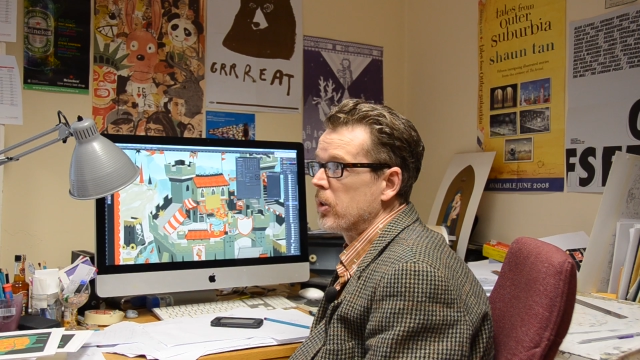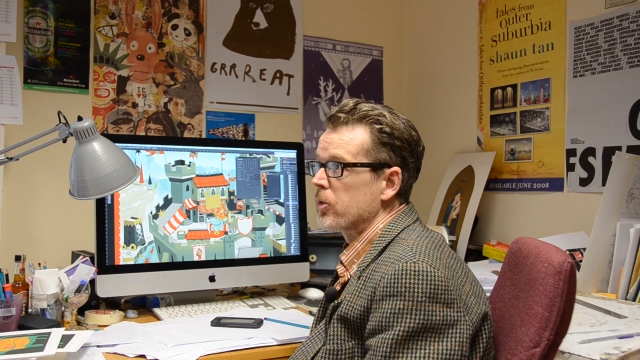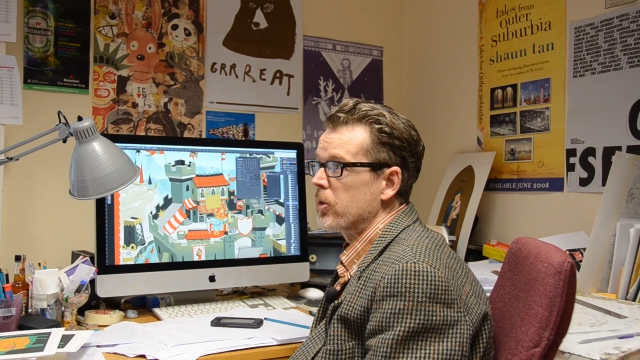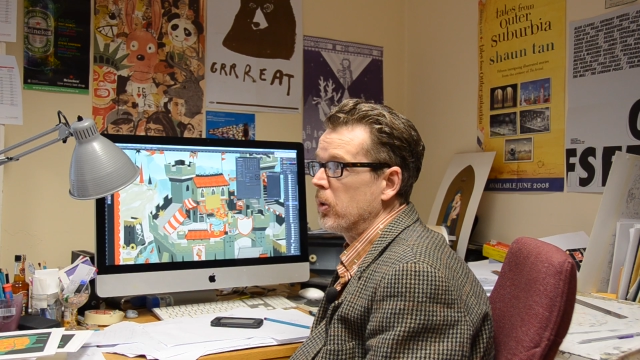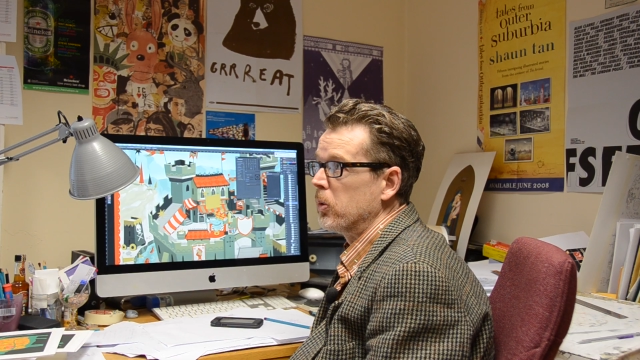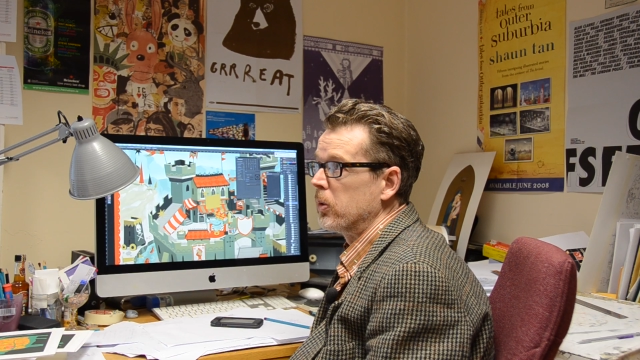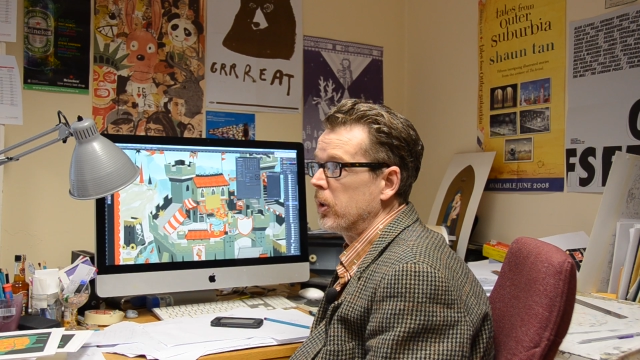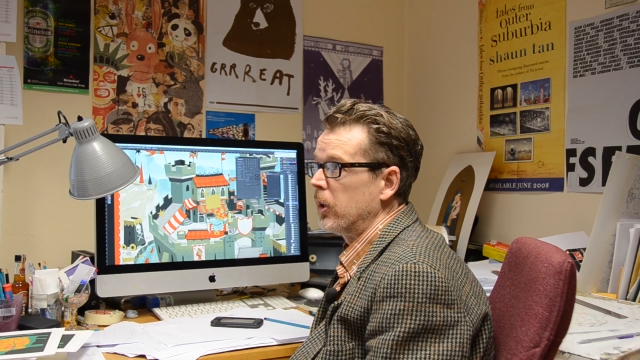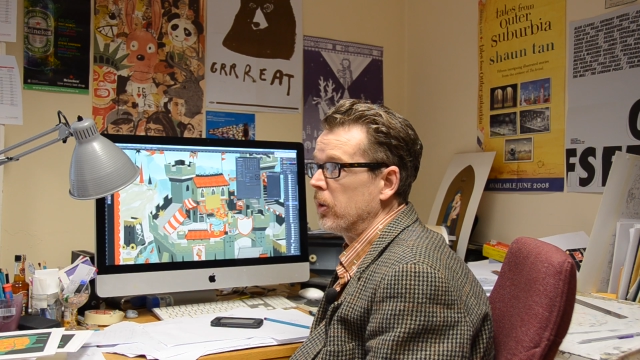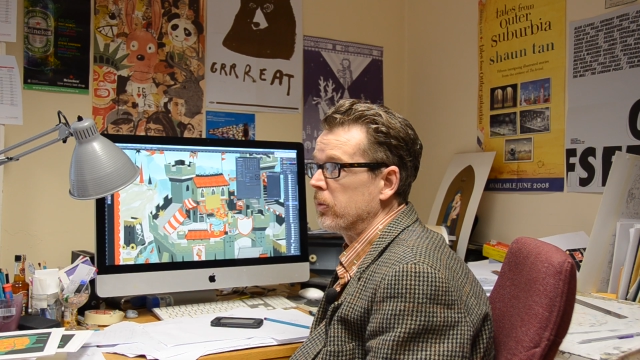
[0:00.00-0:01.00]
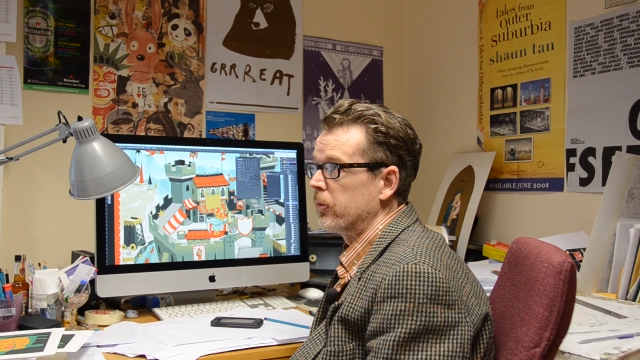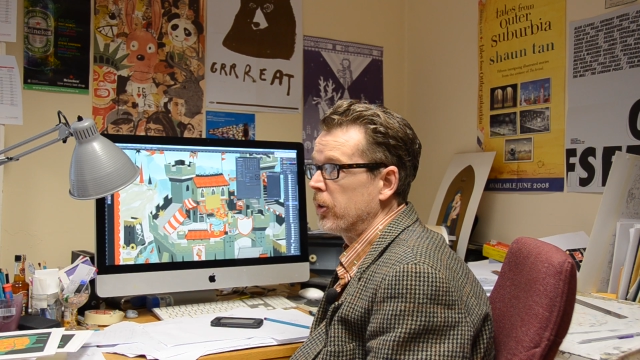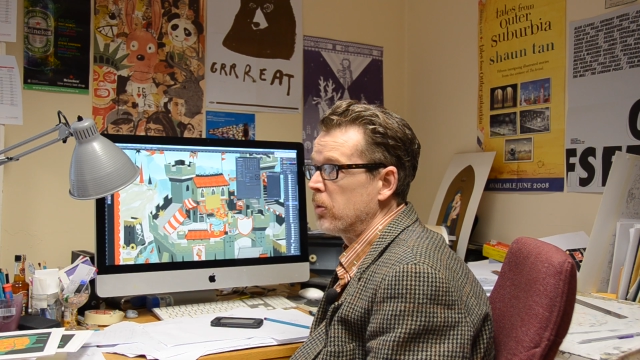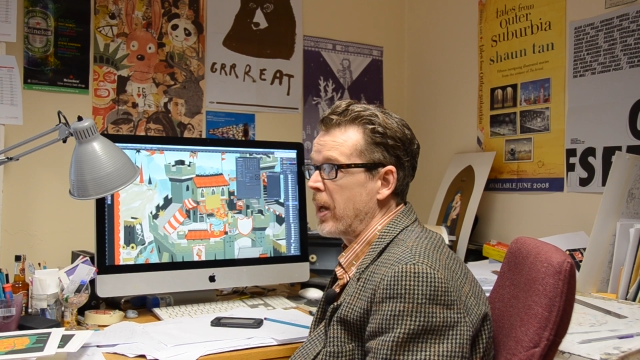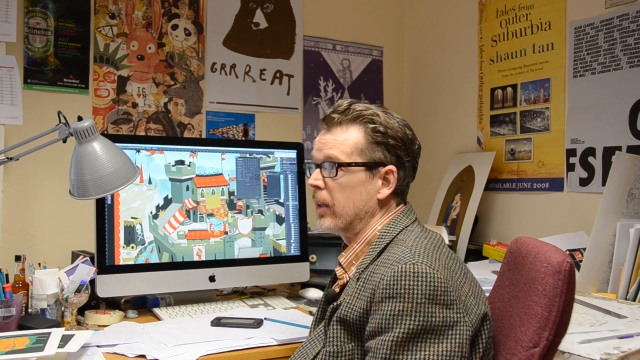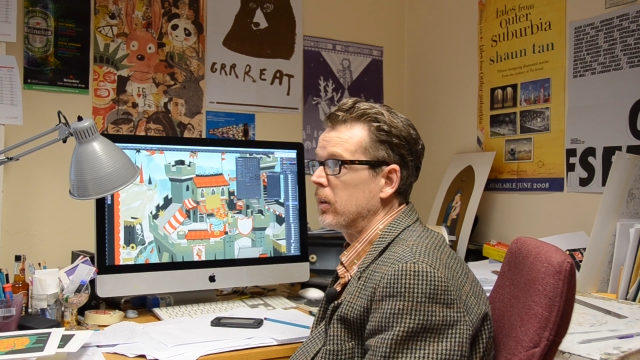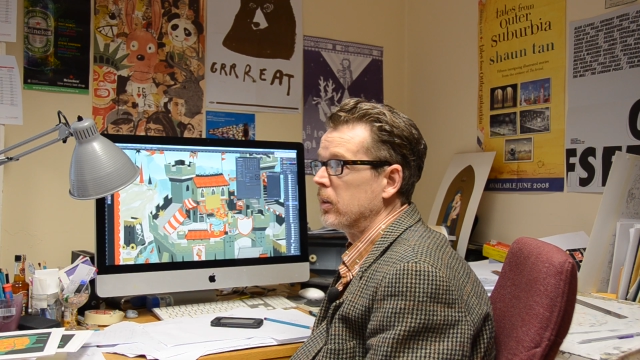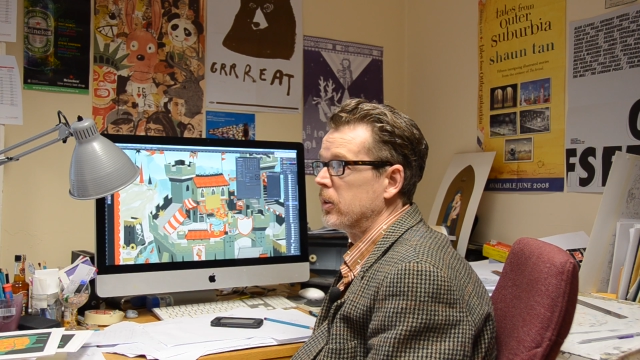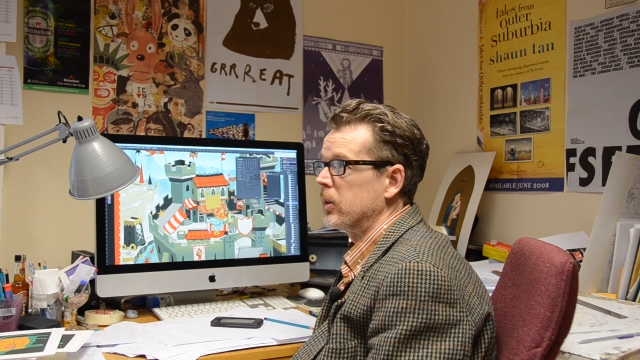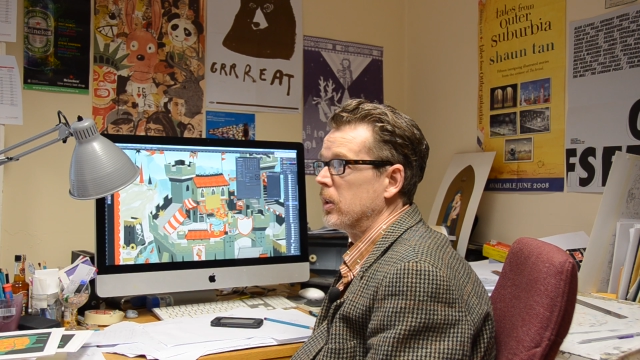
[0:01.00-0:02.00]
So, you know, fundamental
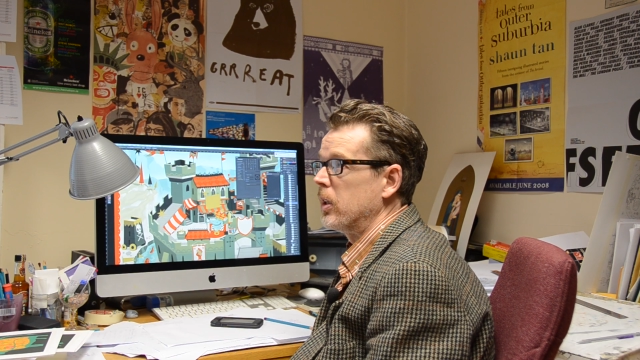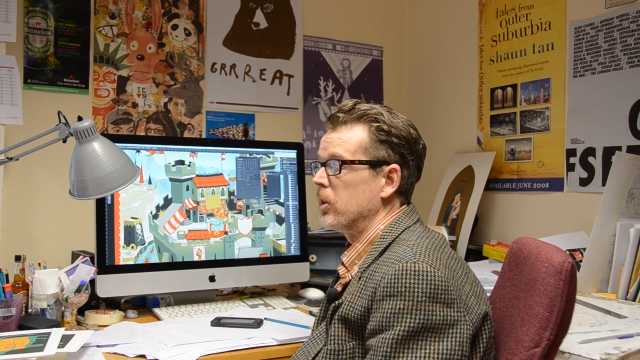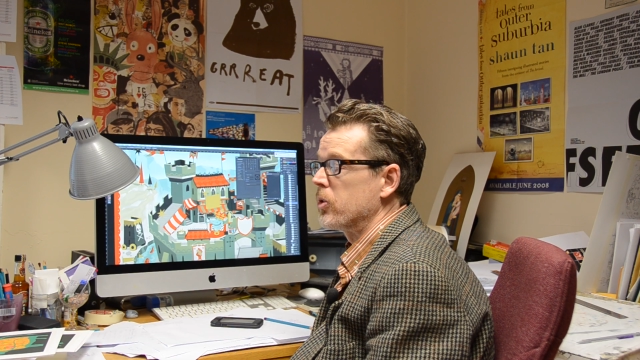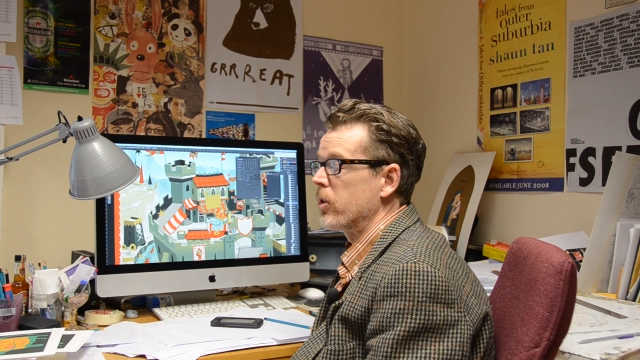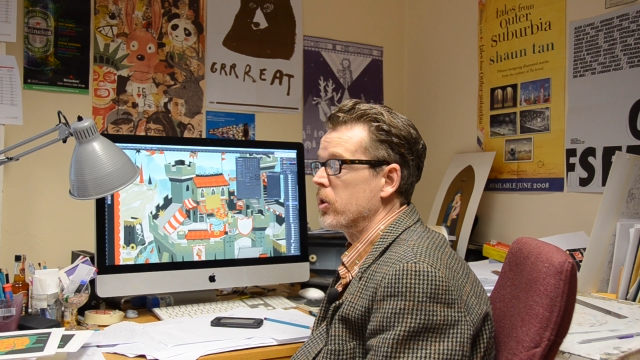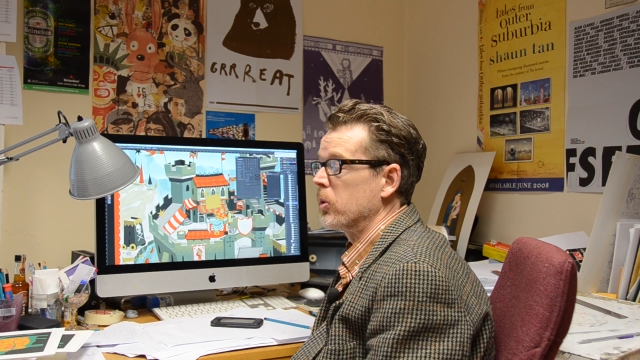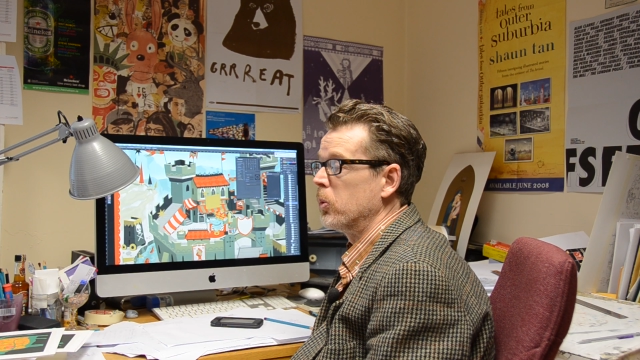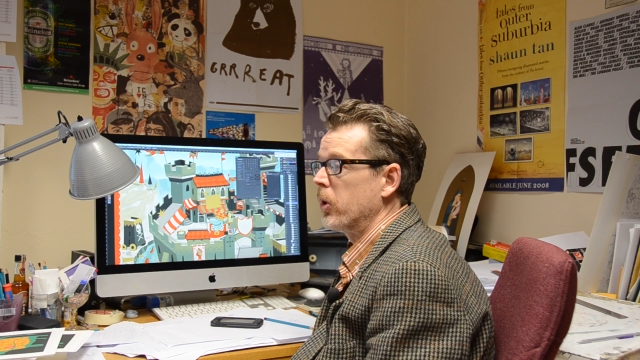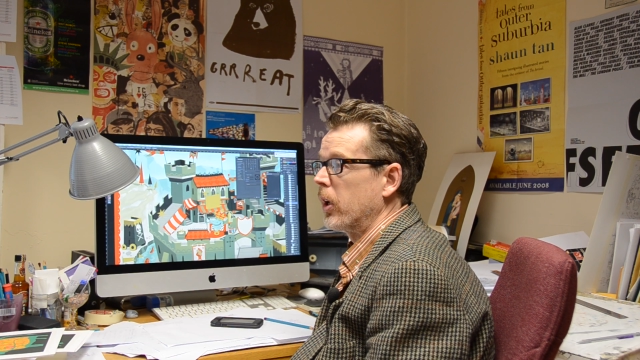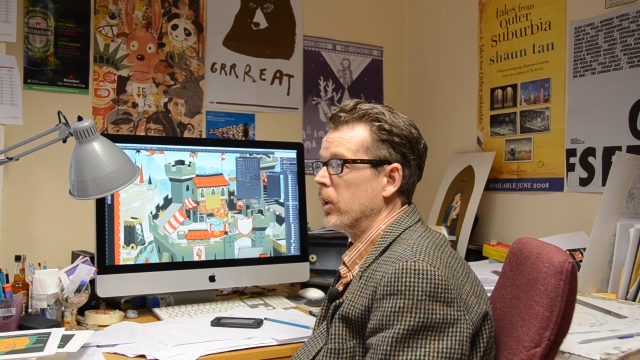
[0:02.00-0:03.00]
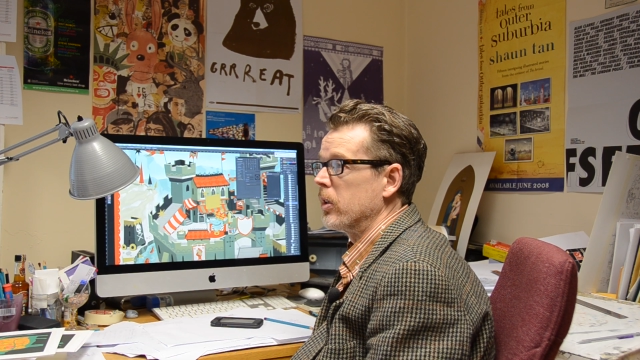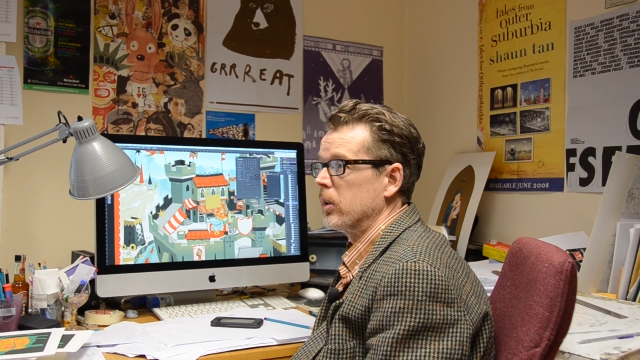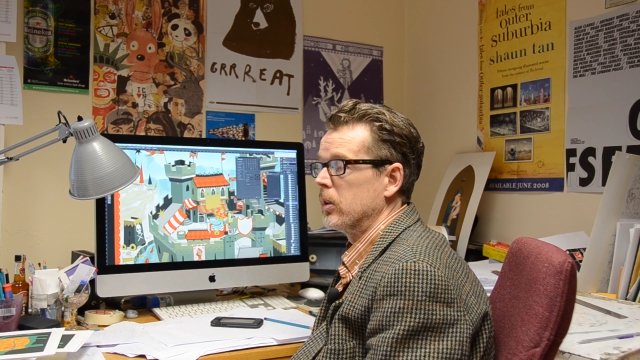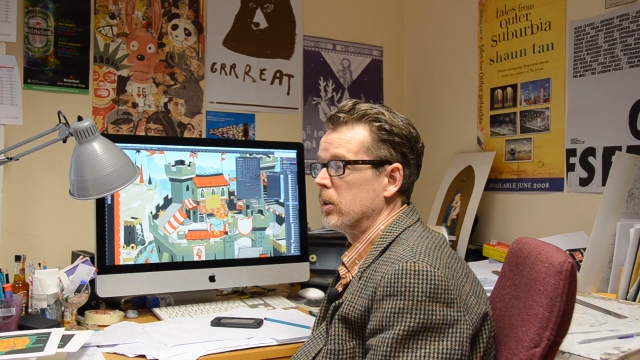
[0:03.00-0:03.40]
to the illustration working there,